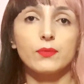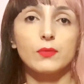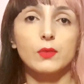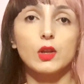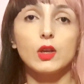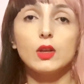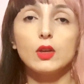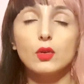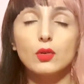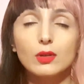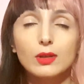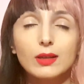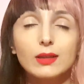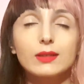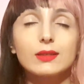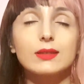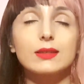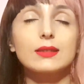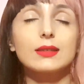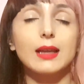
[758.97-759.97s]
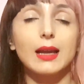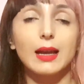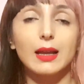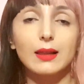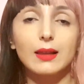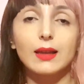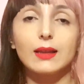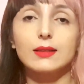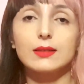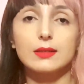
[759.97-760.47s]
you can
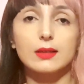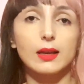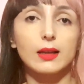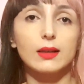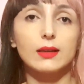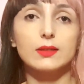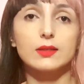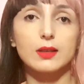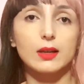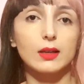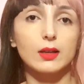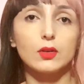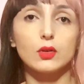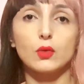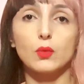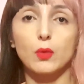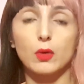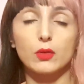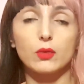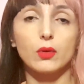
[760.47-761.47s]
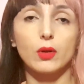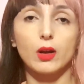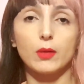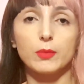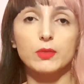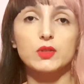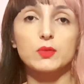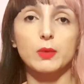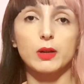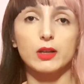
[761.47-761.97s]
sell and sell and sell and you won't know how
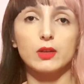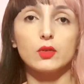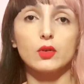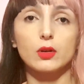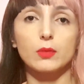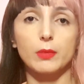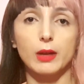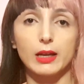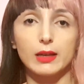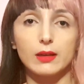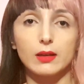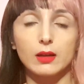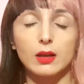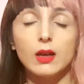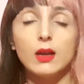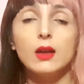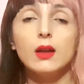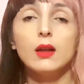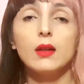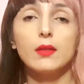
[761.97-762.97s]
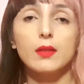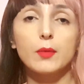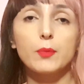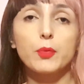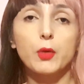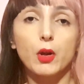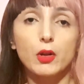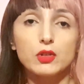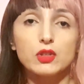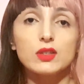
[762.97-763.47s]
much money you're making. The
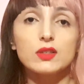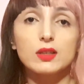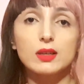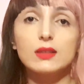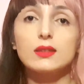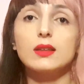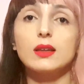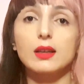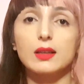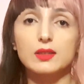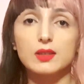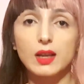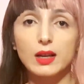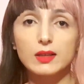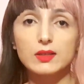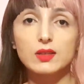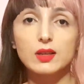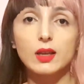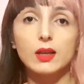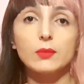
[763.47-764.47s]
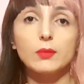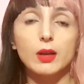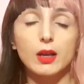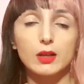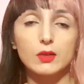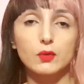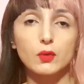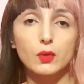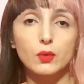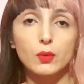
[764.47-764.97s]
process is the exact same
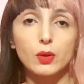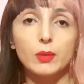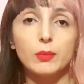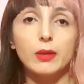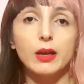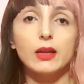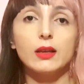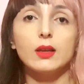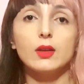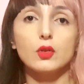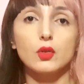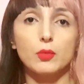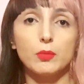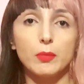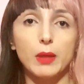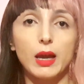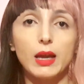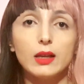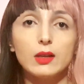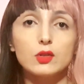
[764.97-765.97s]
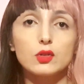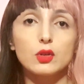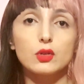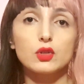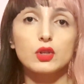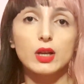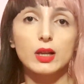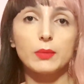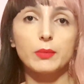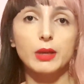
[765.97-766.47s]
as for women. You make
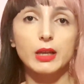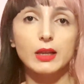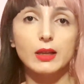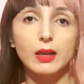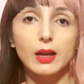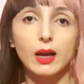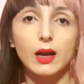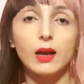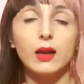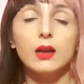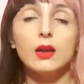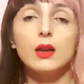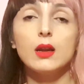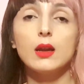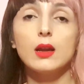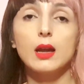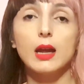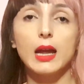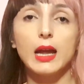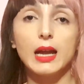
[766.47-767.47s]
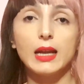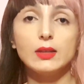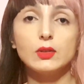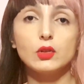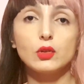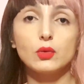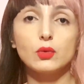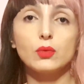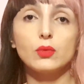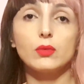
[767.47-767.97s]
social media and
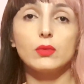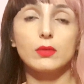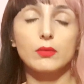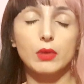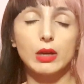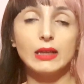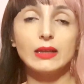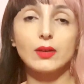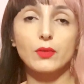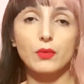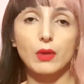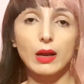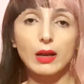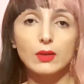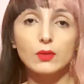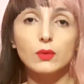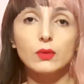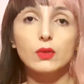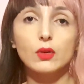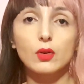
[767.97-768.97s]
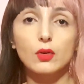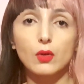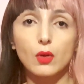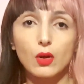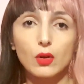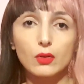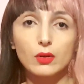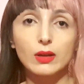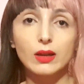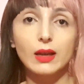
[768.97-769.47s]
you interact with your
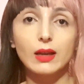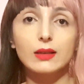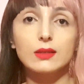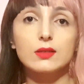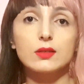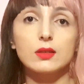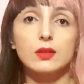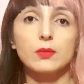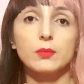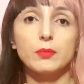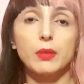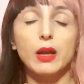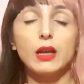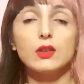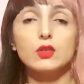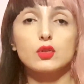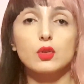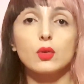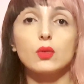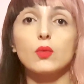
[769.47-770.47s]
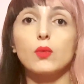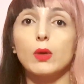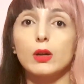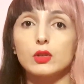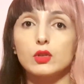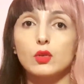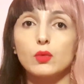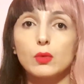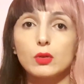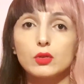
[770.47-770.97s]
audience based on
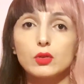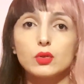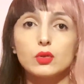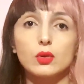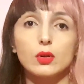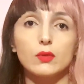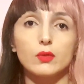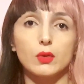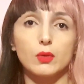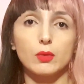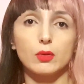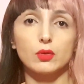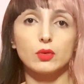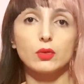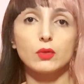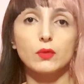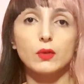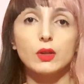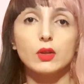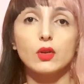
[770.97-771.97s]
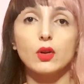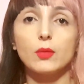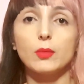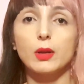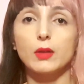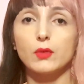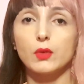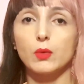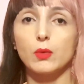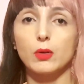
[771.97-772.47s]
what you want to do. If you want to do
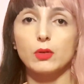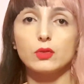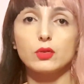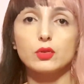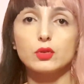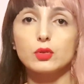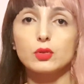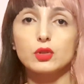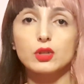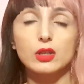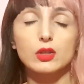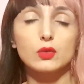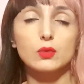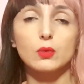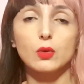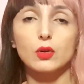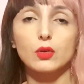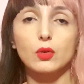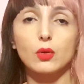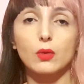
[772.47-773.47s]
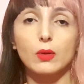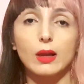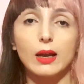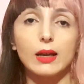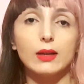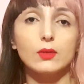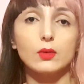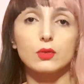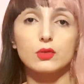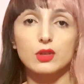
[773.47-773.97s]
findom, if you want to do sex work
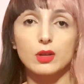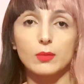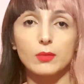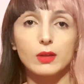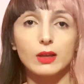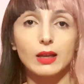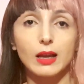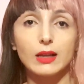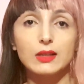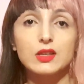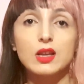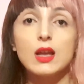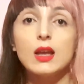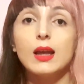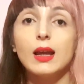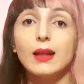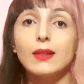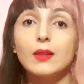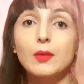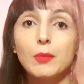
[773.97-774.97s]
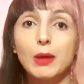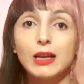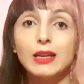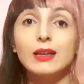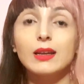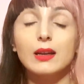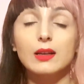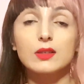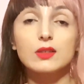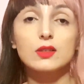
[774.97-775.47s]
online or something else, and the
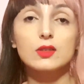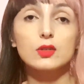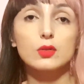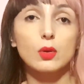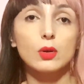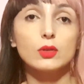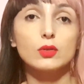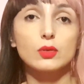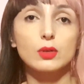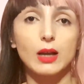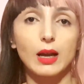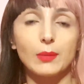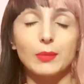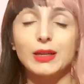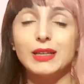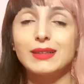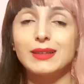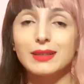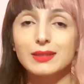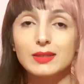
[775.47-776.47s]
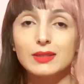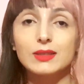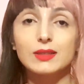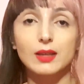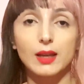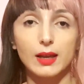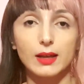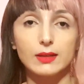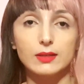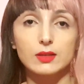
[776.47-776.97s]
money are just going to come. It doesn't
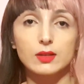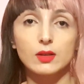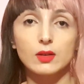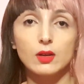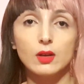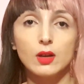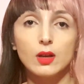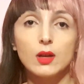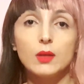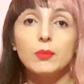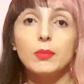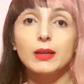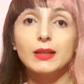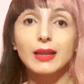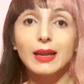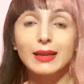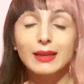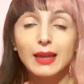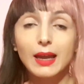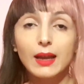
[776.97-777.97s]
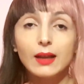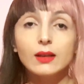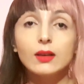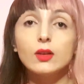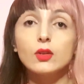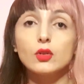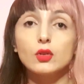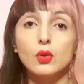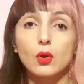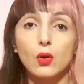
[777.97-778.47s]
change. But again,
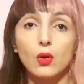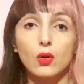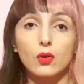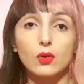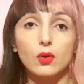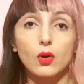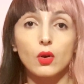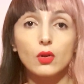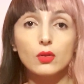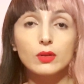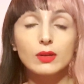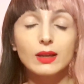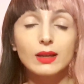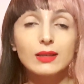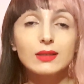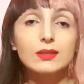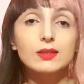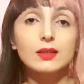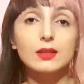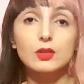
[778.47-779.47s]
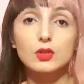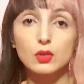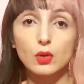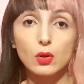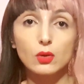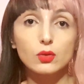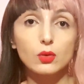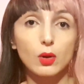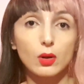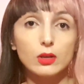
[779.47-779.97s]
your audience is
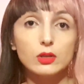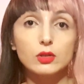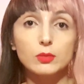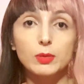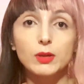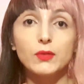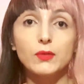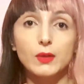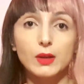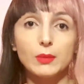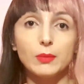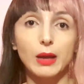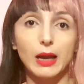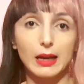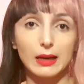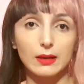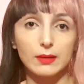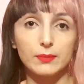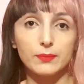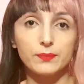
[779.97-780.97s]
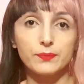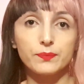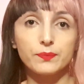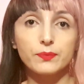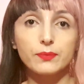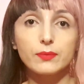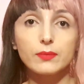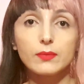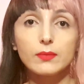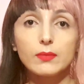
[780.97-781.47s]
not going to be female.
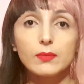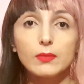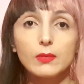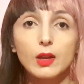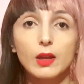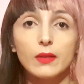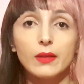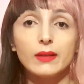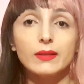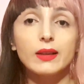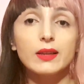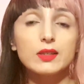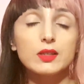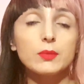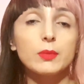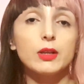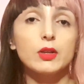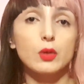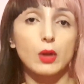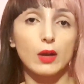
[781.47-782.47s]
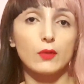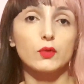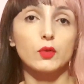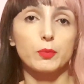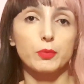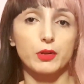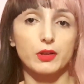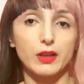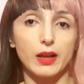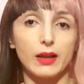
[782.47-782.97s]
That doesn't mean you have to
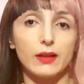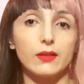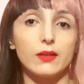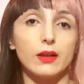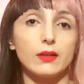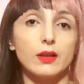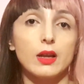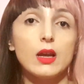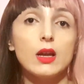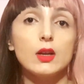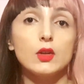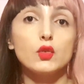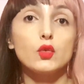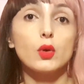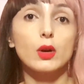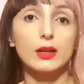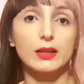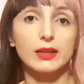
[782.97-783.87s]
pretend that you are